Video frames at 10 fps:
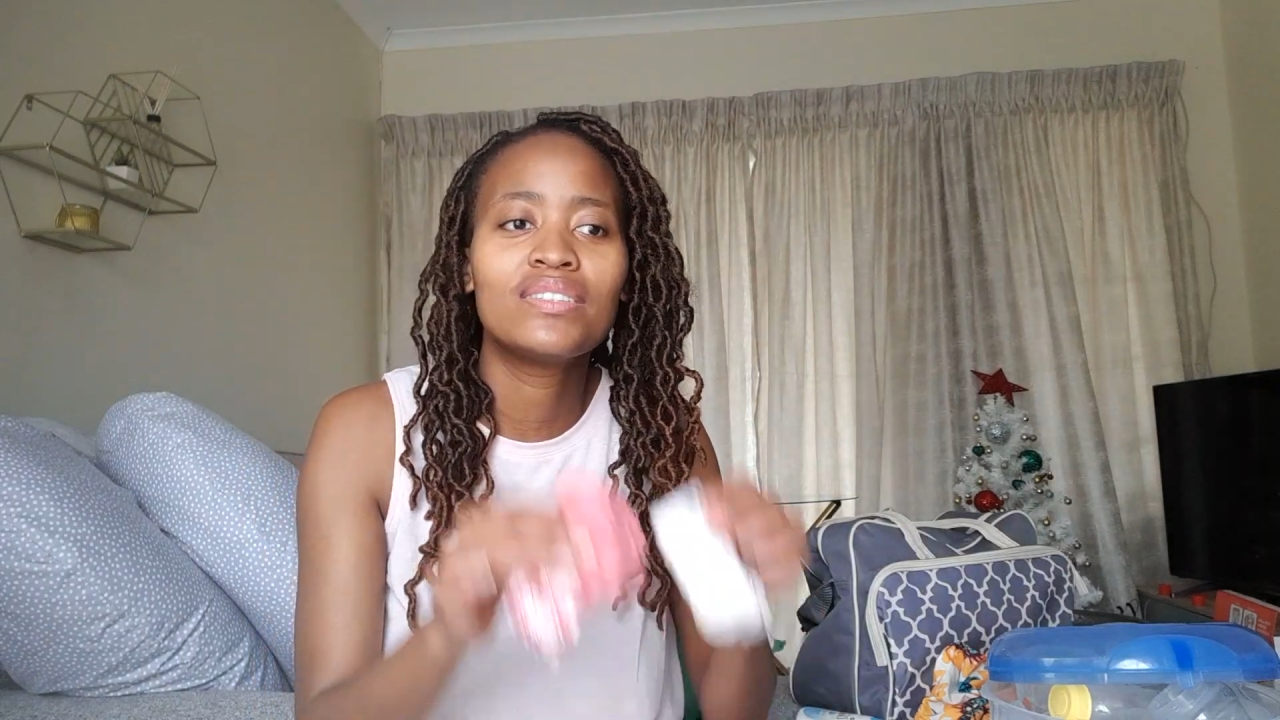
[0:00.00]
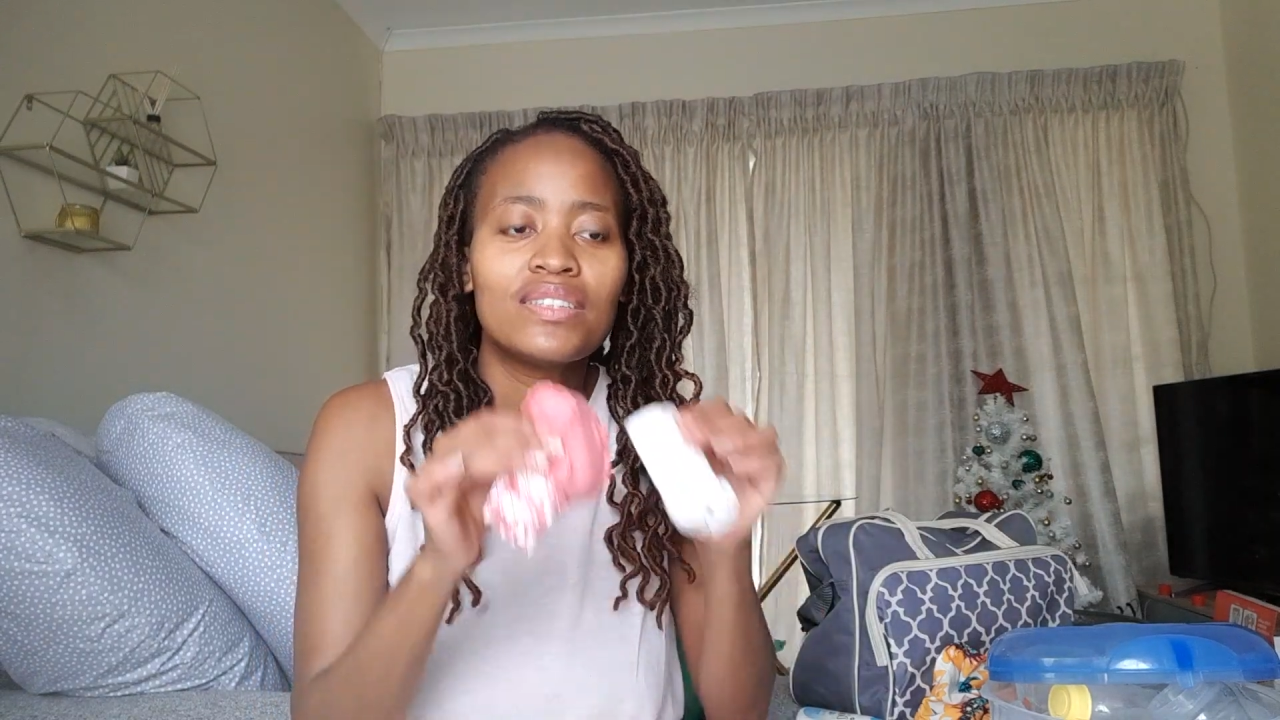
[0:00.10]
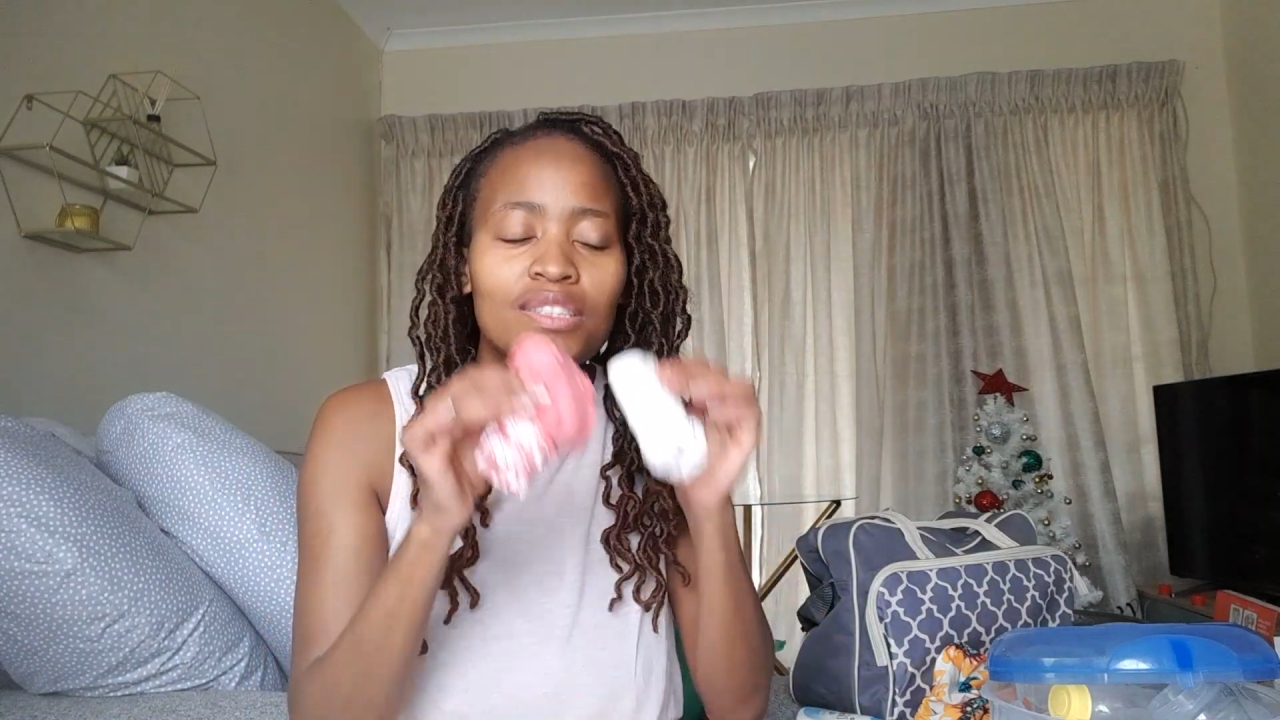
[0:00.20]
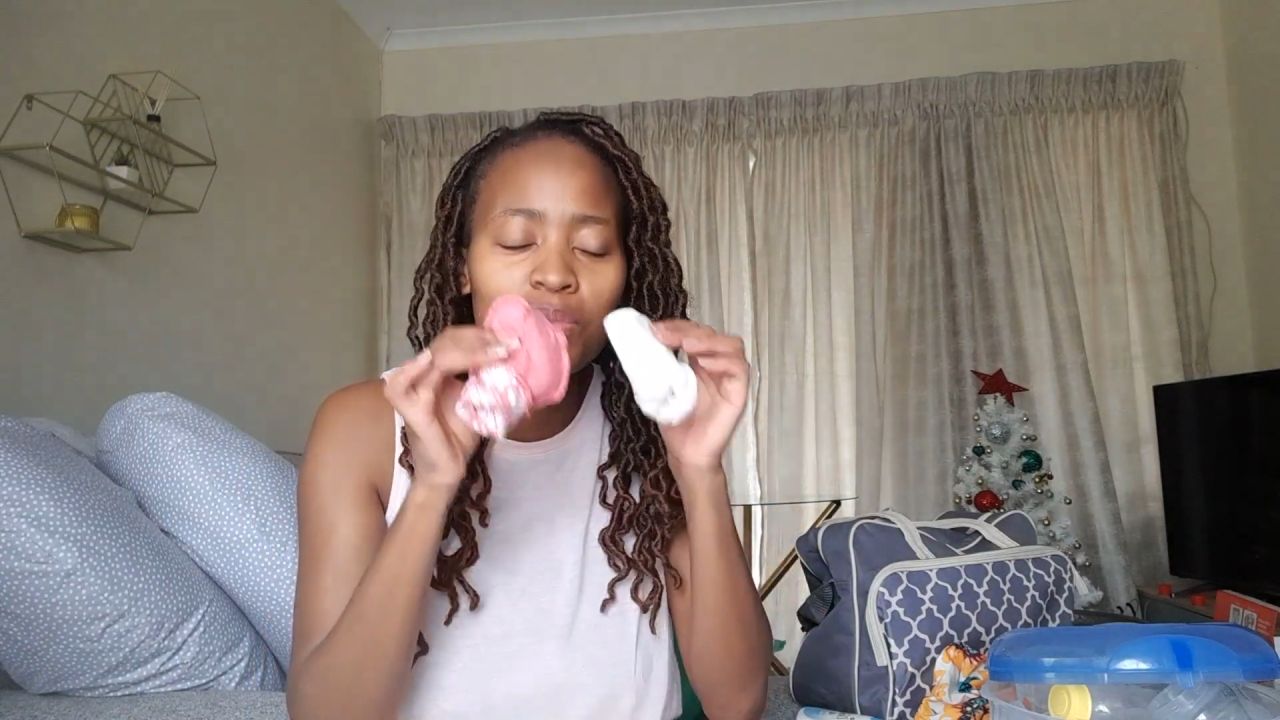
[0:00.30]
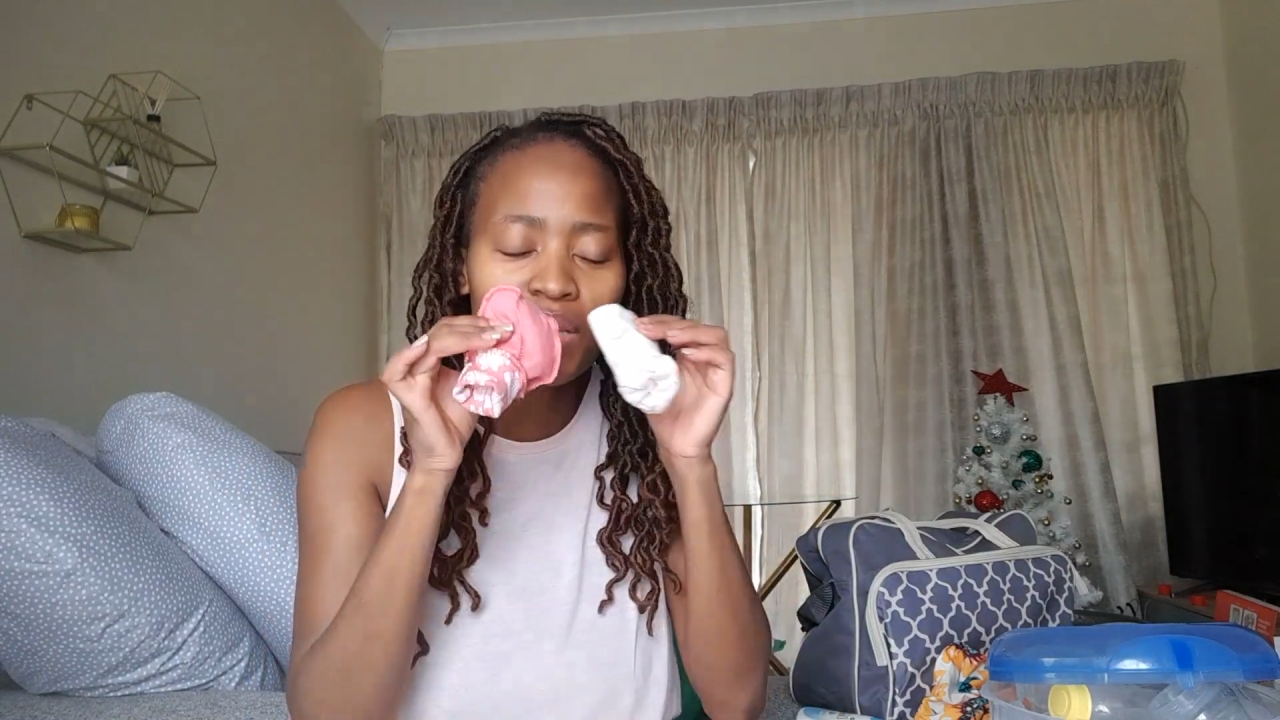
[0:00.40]

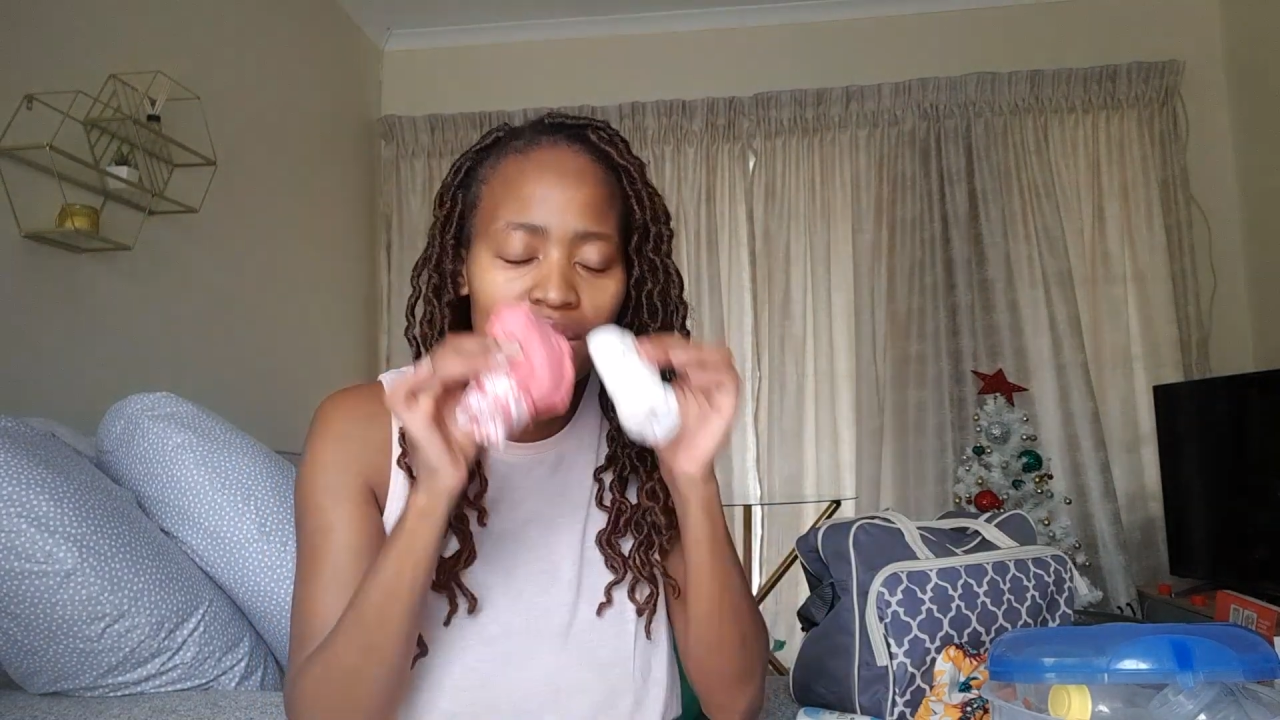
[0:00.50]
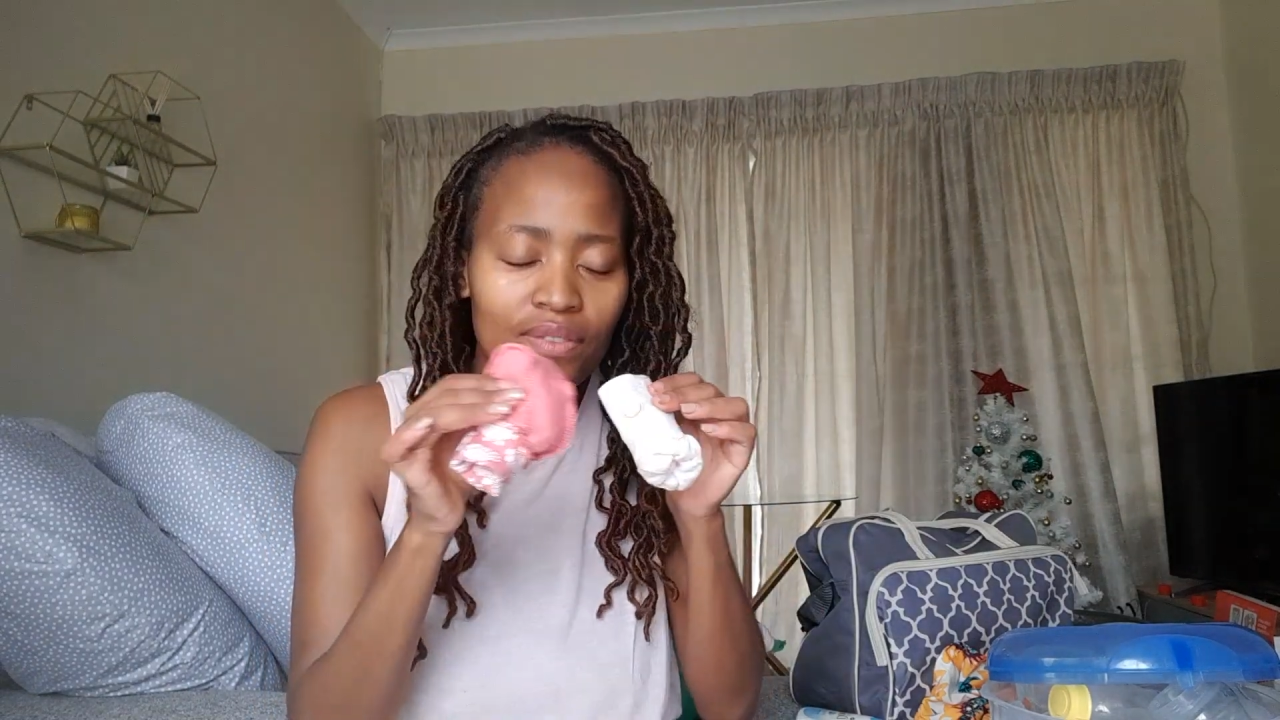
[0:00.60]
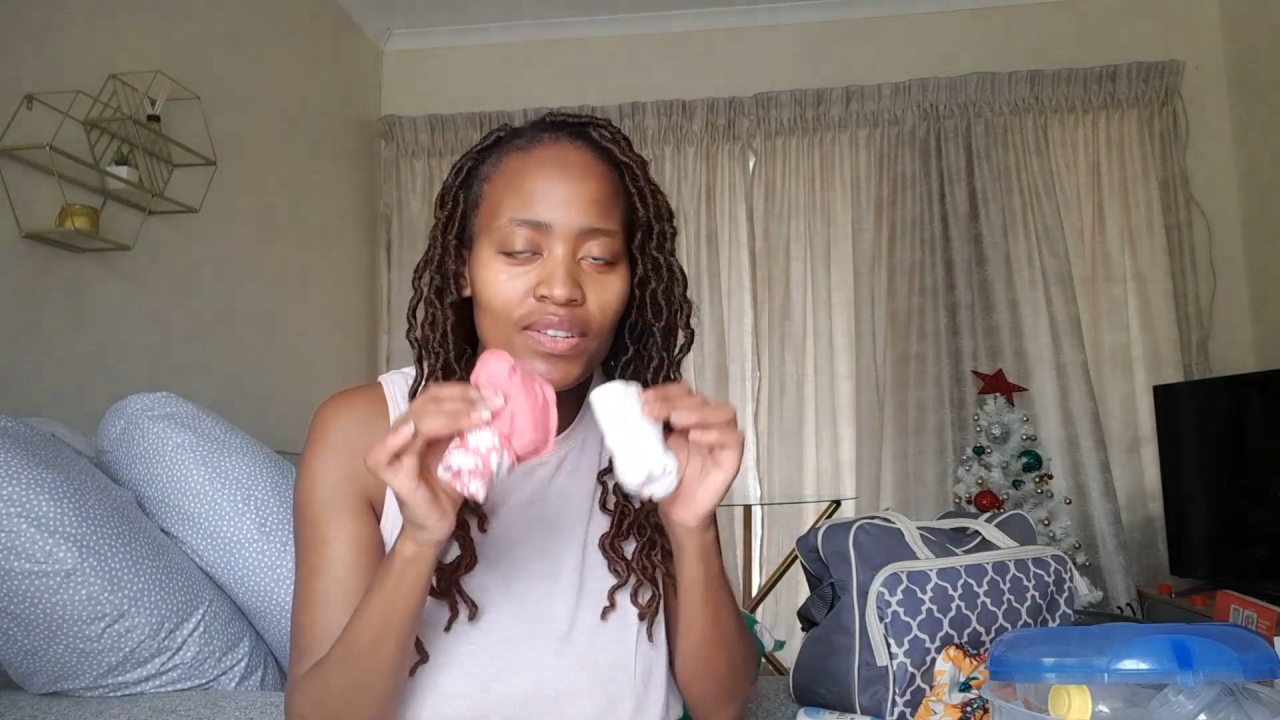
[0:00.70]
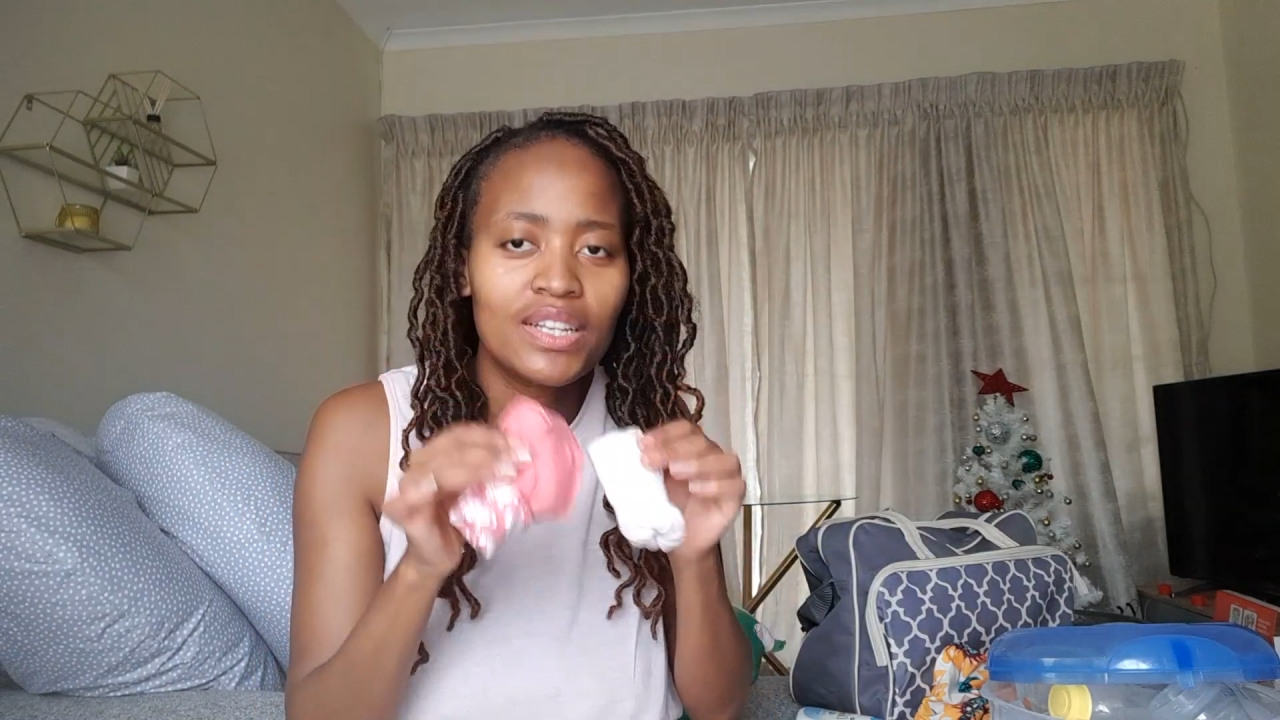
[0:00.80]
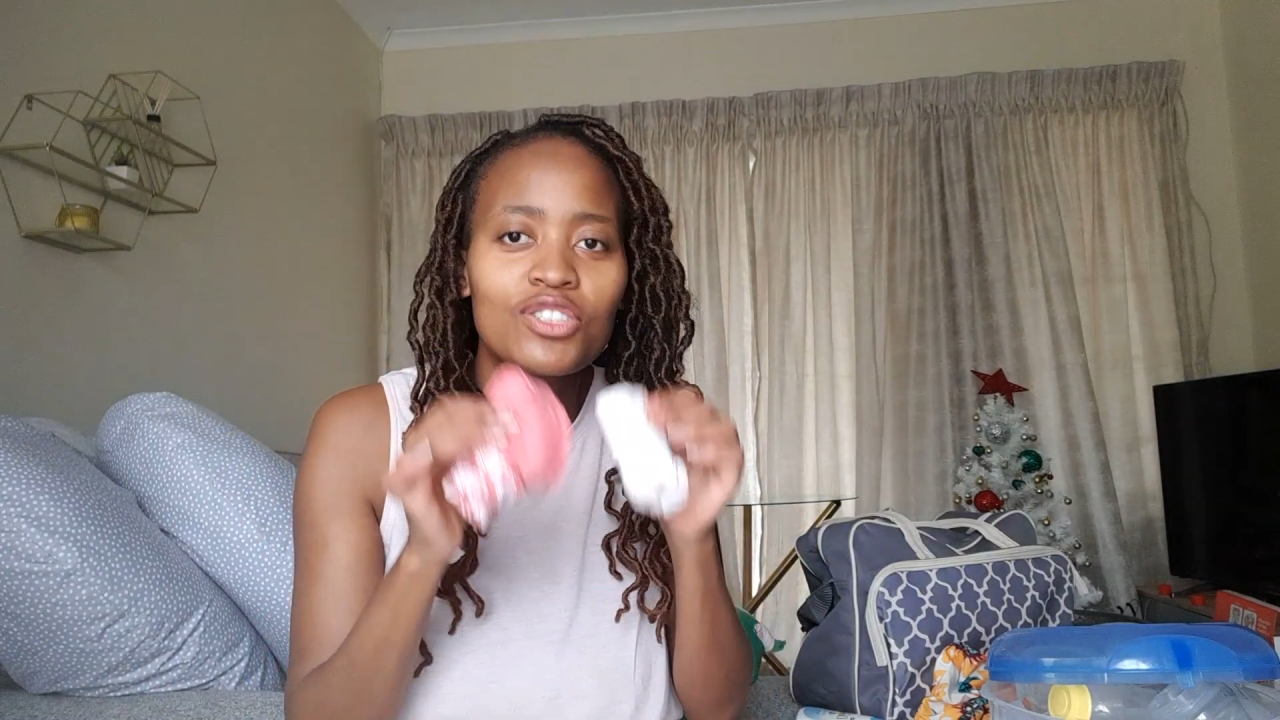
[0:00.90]
specifically